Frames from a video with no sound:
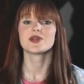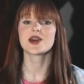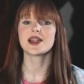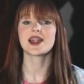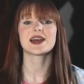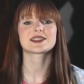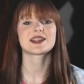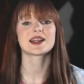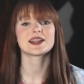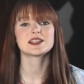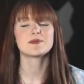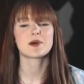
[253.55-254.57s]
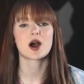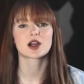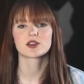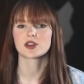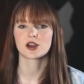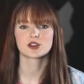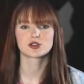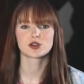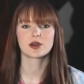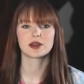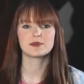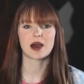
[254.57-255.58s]
They're less likely to bark at those
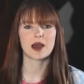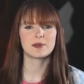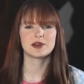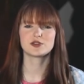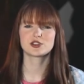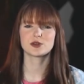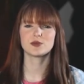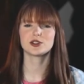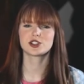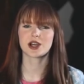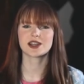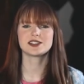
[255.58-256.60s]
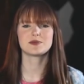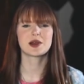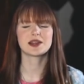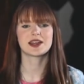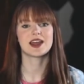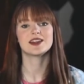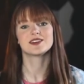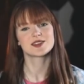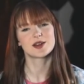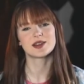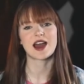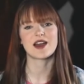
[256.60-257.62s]
strolling by, but if someone tries to break in,
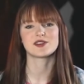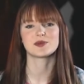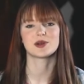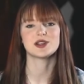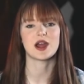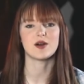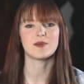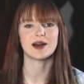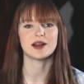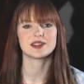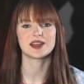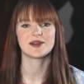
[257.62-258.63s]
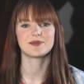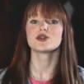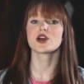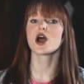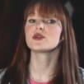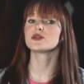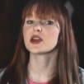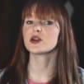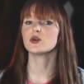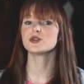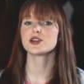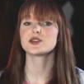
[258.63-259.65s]
they'll let everyone know about it. Though they
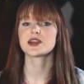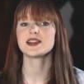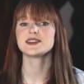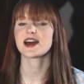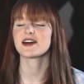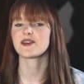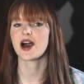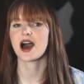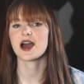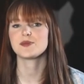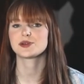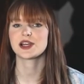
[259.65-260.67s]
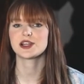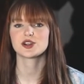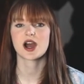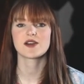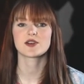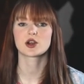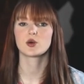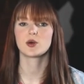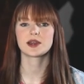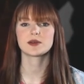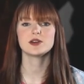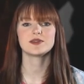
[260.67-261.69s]
also tend to have a high prey drive, and
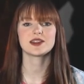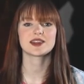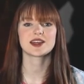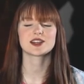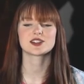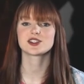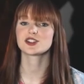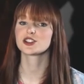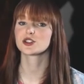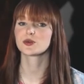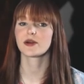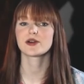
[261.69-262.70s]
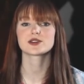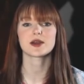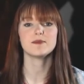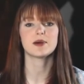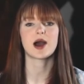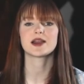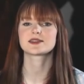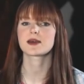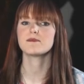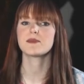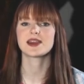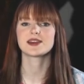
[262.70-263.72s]
quick-moving things such as squirrels and bikes
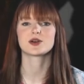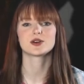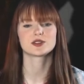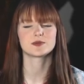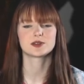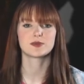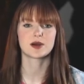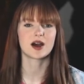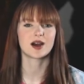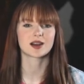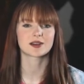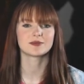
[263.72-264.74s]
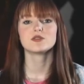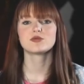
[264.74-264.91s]
may cause them to bark.